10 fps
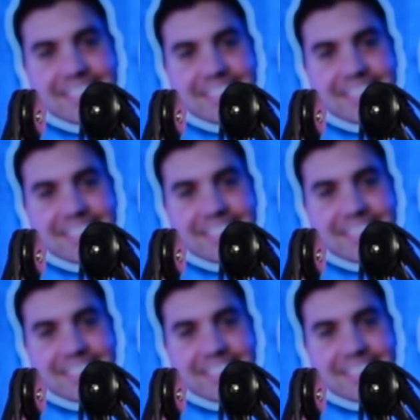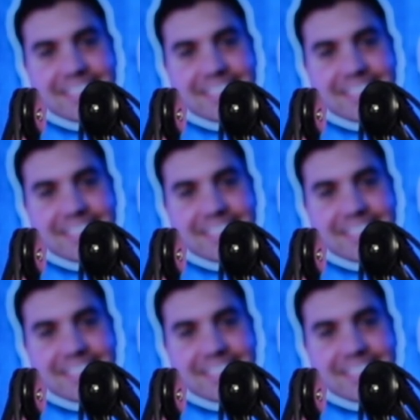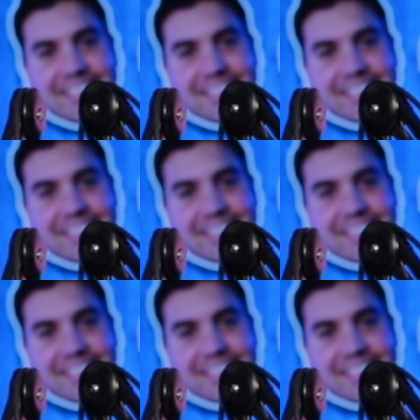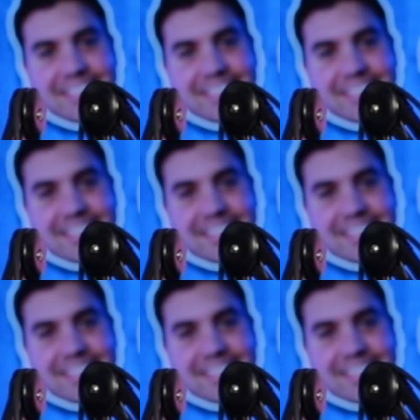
(silent)